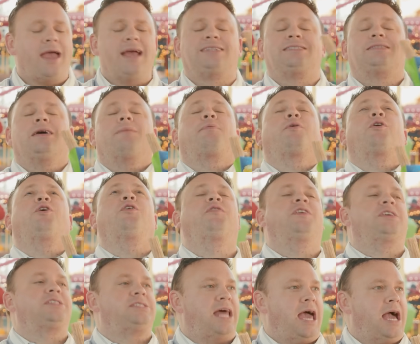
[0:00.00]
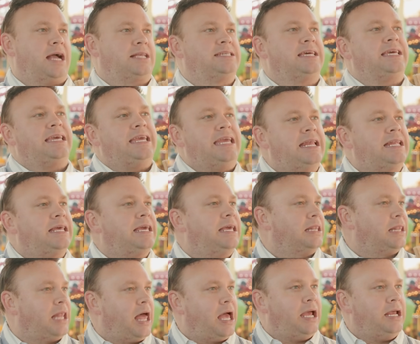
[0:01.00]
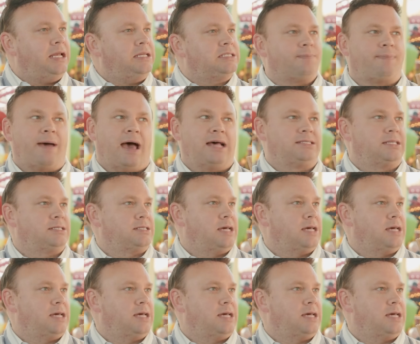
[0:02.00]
It's the perfect snack to eat in line to pass the